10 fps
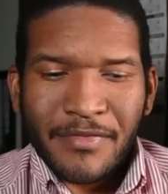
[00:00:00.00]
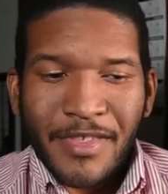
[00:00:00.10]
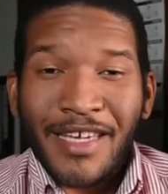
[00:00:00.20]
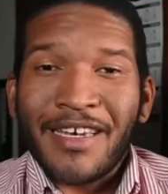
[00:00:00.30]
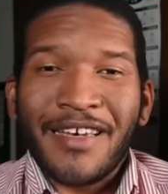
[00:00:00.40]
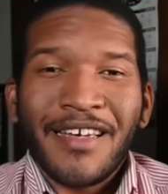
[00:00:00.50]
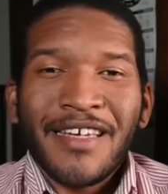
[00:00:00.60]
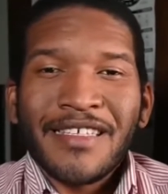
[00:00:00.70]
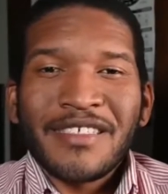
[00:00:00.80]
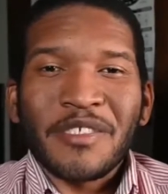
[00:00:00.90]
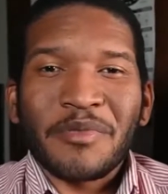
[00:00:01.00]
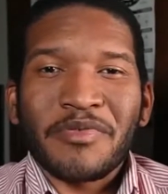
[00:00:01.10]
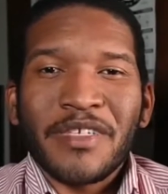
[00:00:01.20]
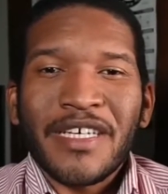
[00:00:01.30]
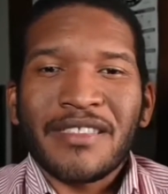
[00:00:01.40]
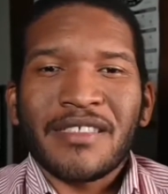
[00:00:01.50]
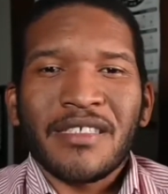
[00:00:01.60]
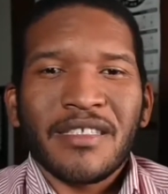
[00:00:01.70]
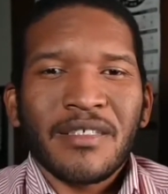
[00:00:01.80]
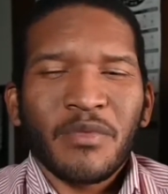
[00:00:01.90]
yeah, so hit
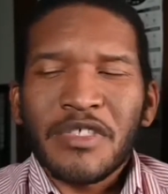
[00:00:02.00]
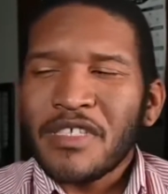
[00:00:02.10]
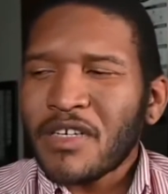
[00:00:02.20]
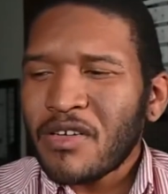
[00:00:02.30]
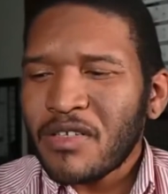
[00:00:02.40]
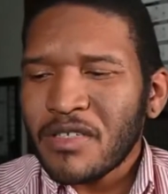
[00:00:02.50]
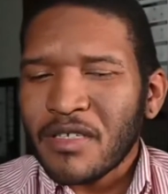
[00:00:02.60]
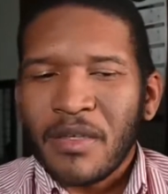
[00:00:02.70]
the, what is it called? The